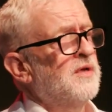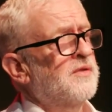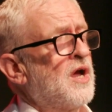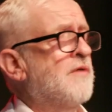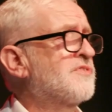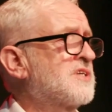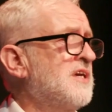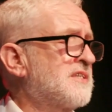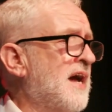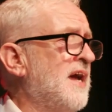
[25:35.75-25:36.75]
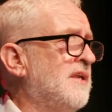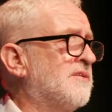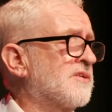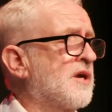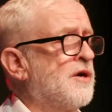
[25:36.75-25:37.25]
the overseas aid
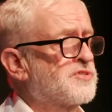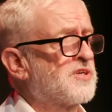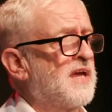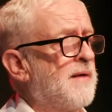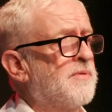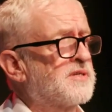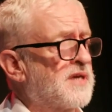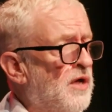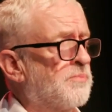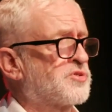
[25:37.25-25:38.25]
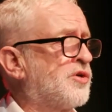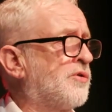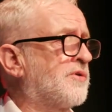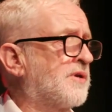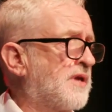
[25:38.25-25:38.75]
that goes to Yemen to help
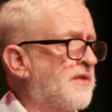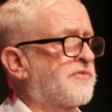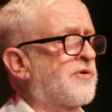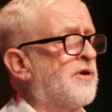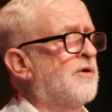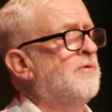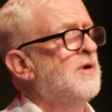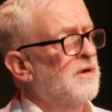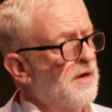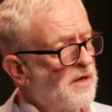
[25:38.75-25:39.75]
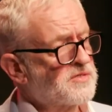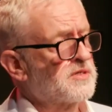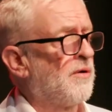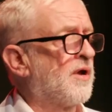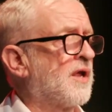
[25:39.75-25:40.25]
children get through and
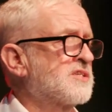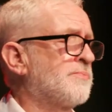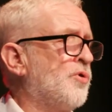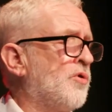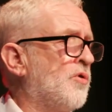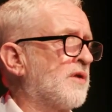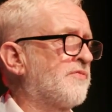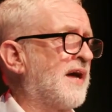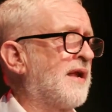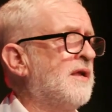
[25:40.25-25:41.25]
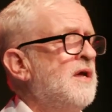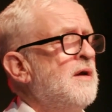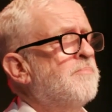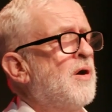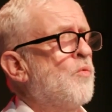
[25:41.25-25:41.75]
so on. I support all of that.
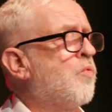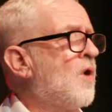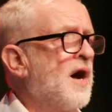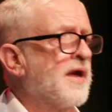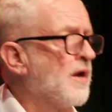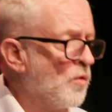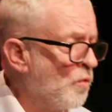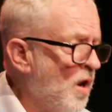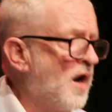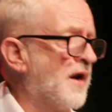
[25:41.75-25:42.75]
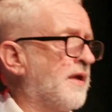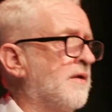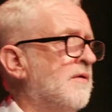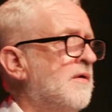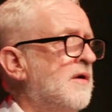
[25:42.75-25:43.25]
But why, oh why,
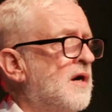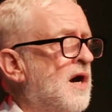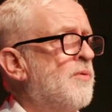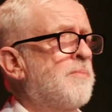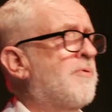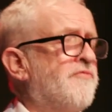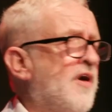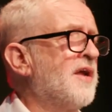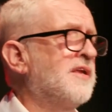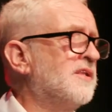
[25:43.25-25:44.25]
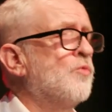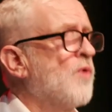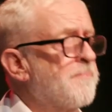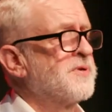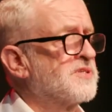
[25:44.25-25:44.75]
are we providing the
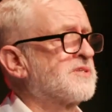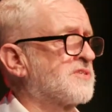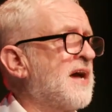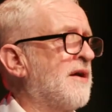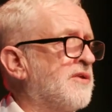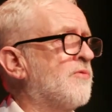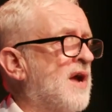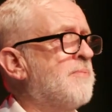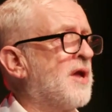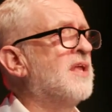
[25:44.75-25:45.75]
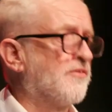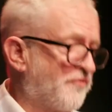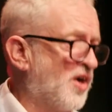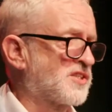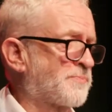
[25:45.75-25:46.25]
weapons to Saudi Arabia in the
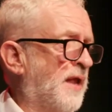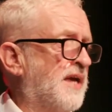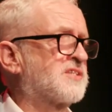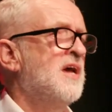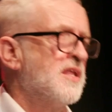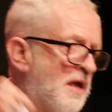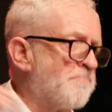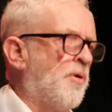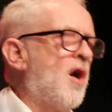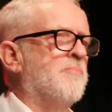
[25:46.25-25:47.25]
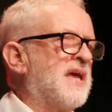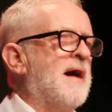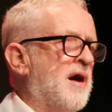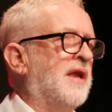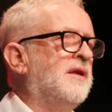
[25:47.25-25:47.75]
first place that bomb
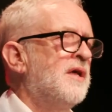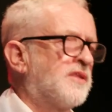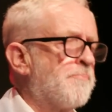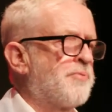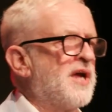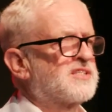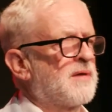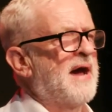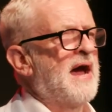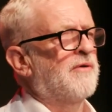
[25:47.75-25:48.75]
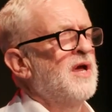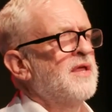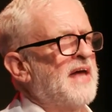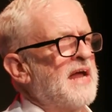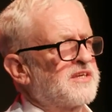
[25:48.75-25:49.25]
Yemen, that brings about
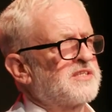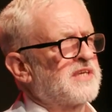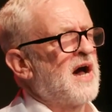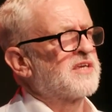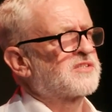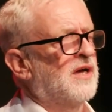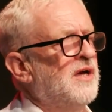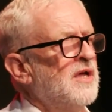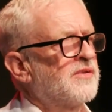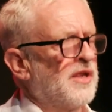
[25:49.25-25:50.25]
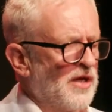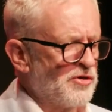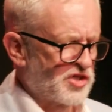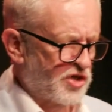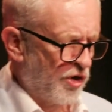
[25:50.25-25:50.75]
that disaster that
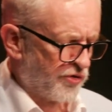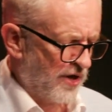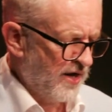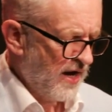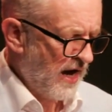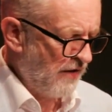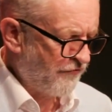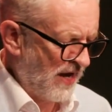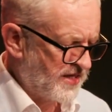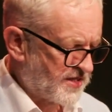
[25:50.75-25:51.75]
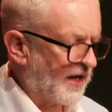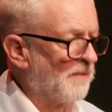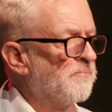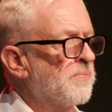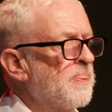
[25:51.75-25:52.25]
those children are facing?
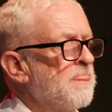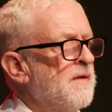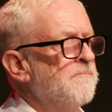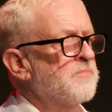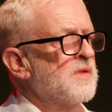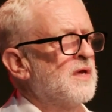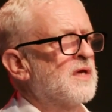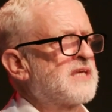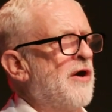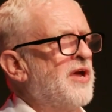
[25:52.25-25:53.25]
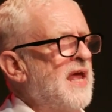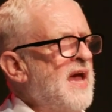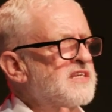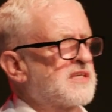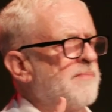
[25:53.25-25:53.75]
So it
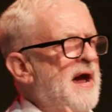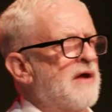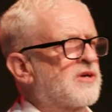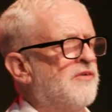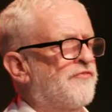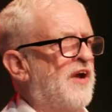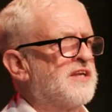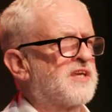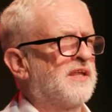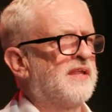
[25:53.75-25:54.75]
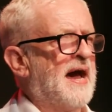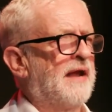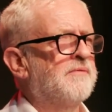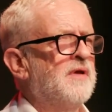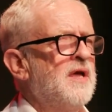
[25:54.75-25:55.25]
is about confronting that.
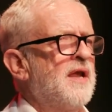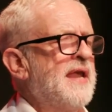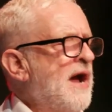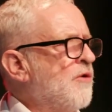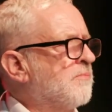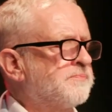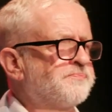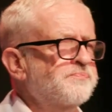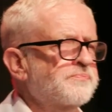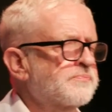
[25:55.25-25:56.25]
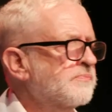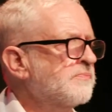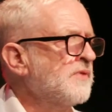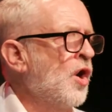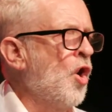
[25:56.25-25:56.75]

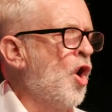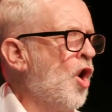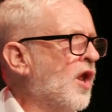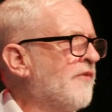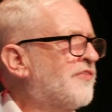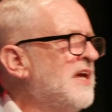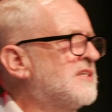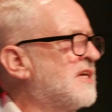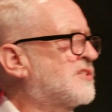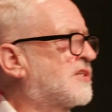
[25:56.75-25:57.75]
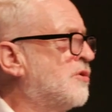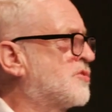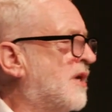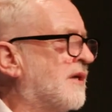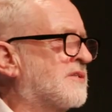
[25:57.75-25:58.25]
Now, all of these
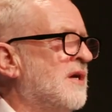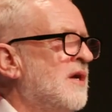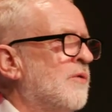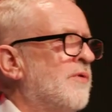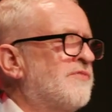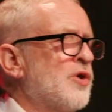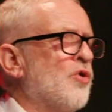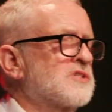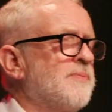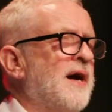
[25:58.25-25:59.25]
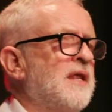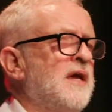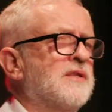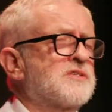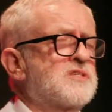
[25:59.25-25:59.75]
issues that we talked about
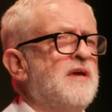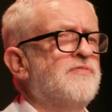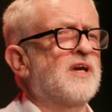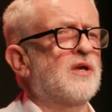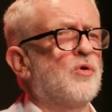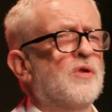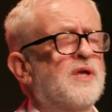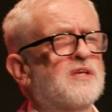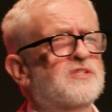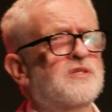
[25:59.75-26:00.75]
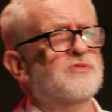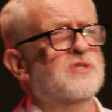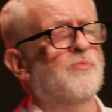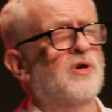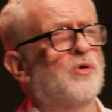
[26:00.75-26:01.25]
here this evening and all the issues
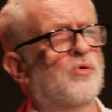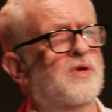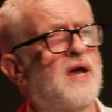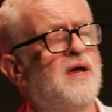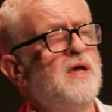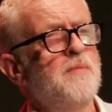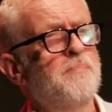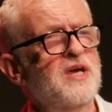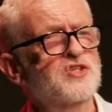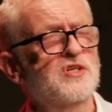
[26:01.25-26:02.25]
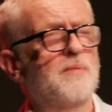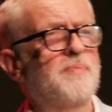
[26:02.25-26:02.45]
that we all care passionately